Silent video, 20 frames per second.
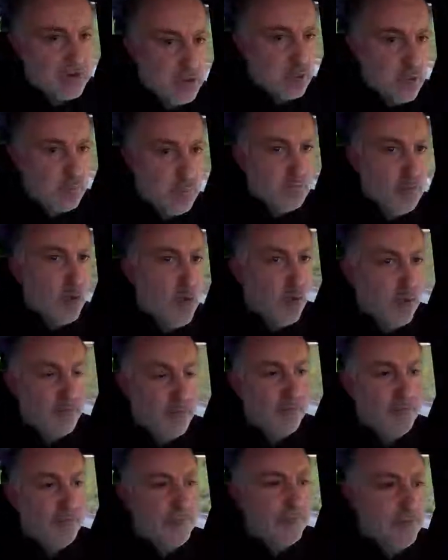to
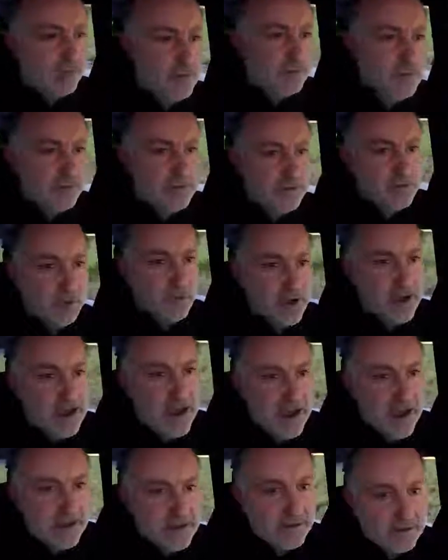move your
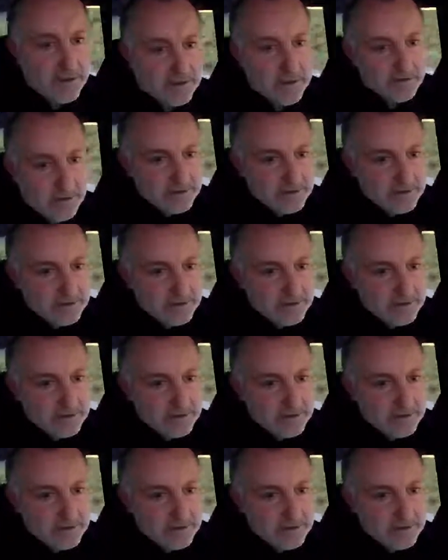hand